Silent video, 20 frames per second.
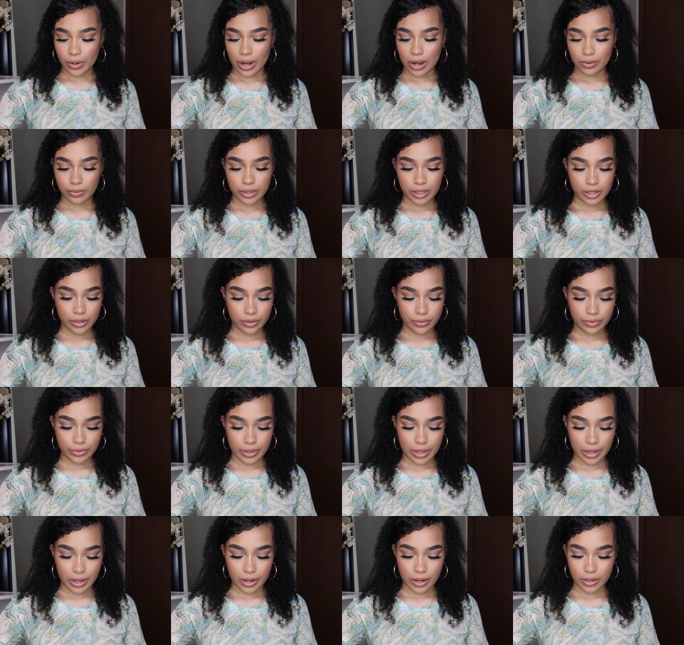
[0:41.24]
around here and
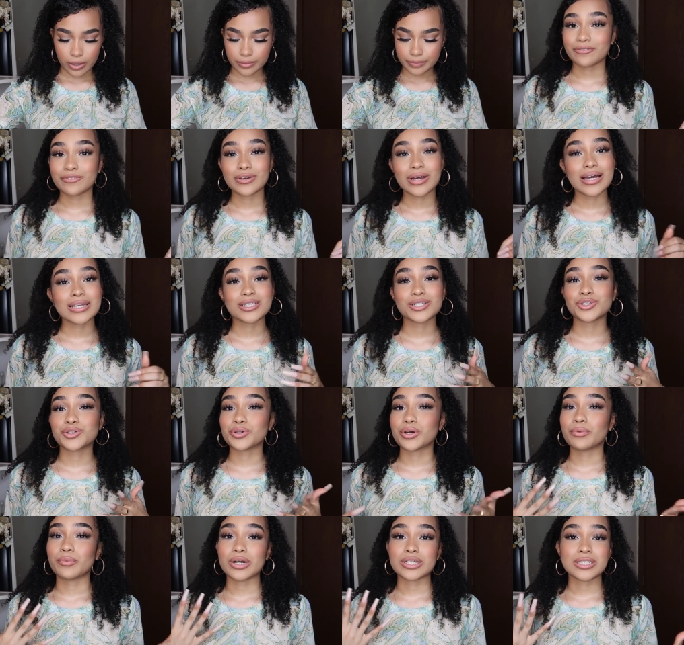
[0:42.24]
there. If you guys
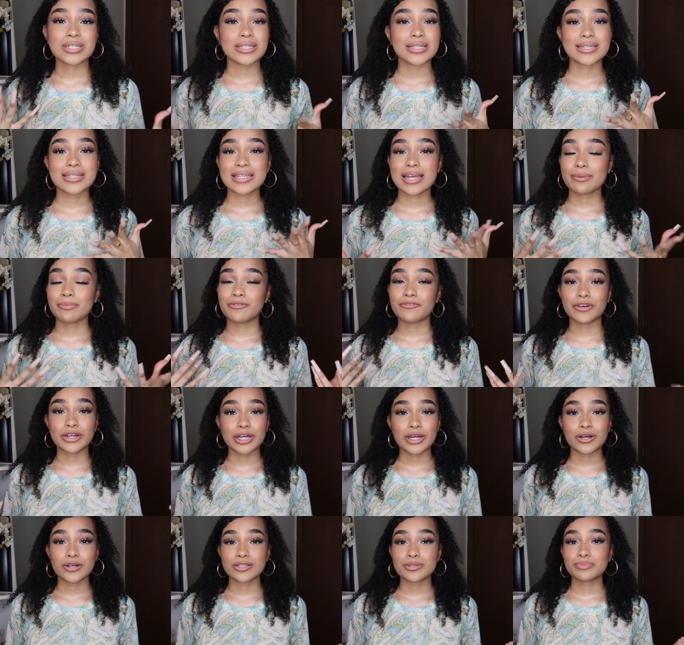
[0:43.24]
enjoy watching these type of
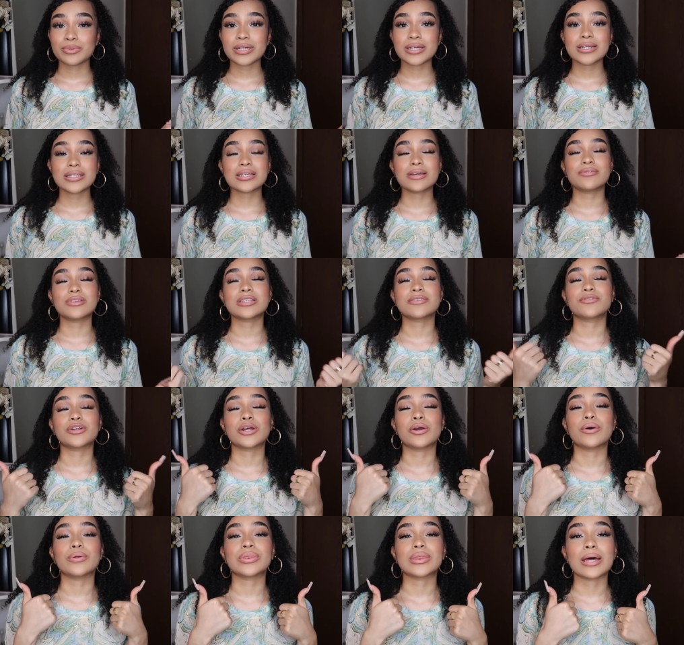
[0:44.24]
videos, please give this
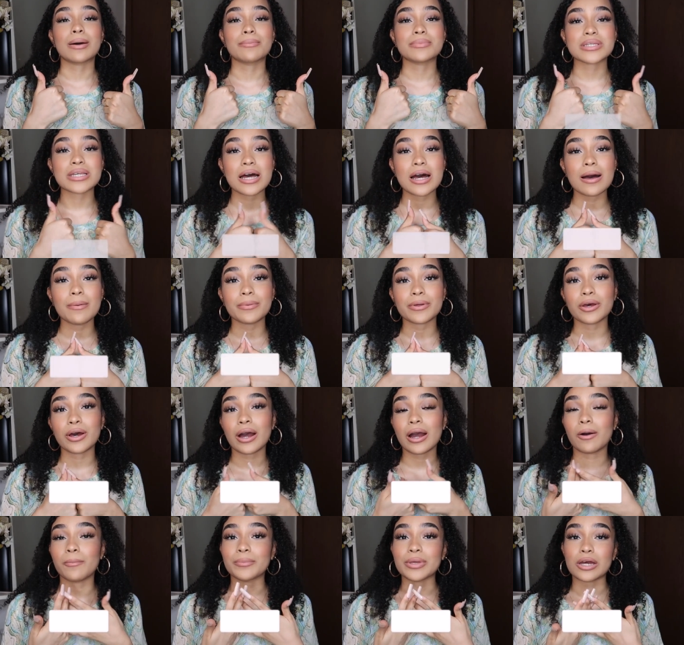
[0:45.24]
video a thumbs up. It'll
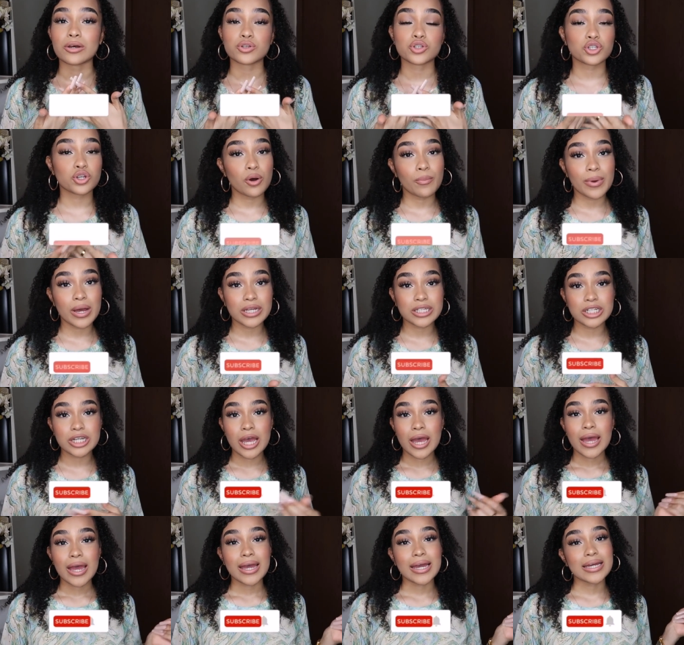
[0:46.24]
help me out so much
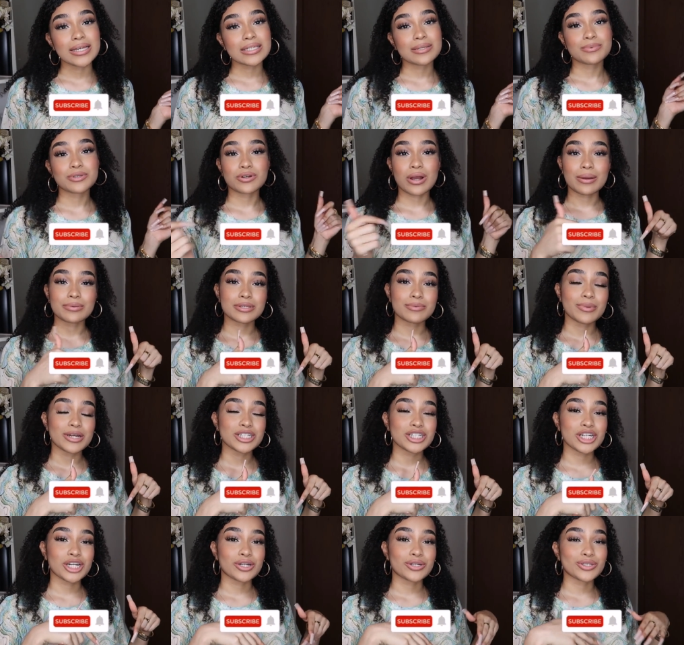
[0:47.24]
and subscribe to my
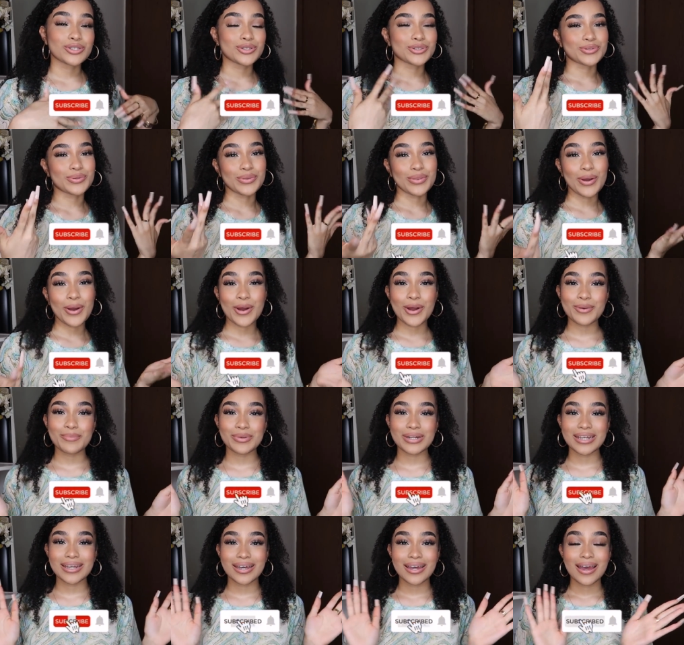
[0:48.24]
channel to join the
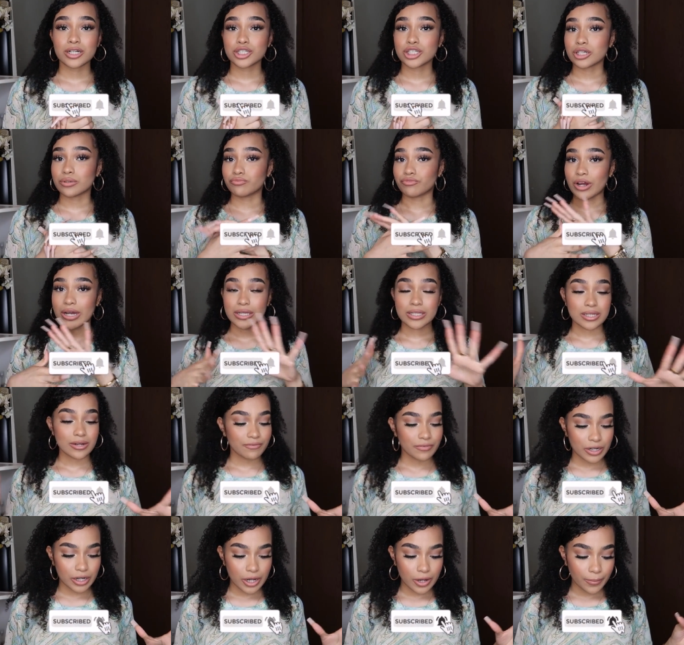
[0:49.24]
harmony. I'm gonna jump right into the
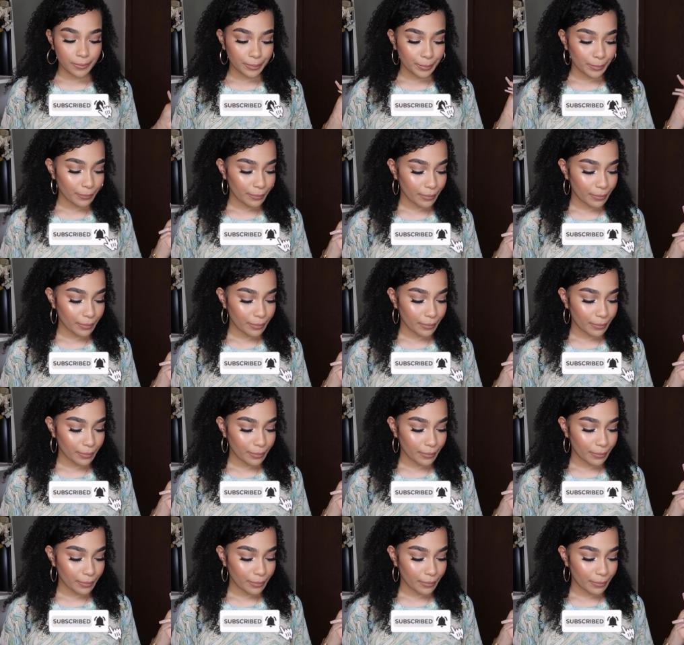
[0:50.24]
video.